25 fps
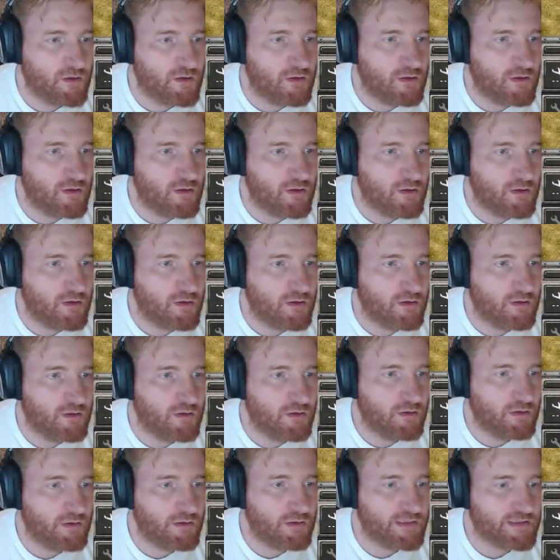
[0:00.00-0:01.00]

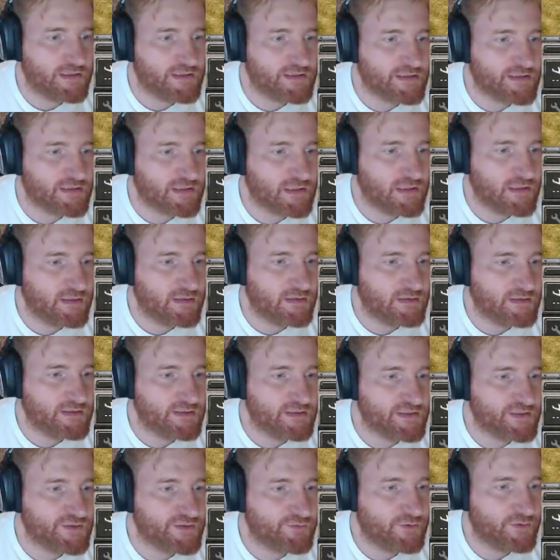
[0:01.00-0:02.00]
Let's get
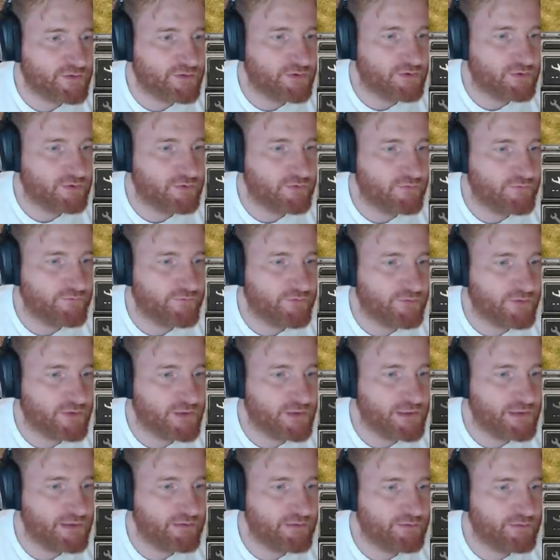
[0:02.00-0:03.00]
this one over
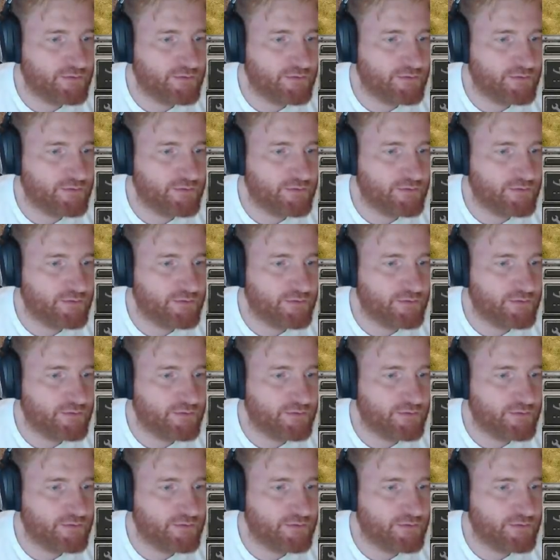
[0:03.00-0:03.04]
here.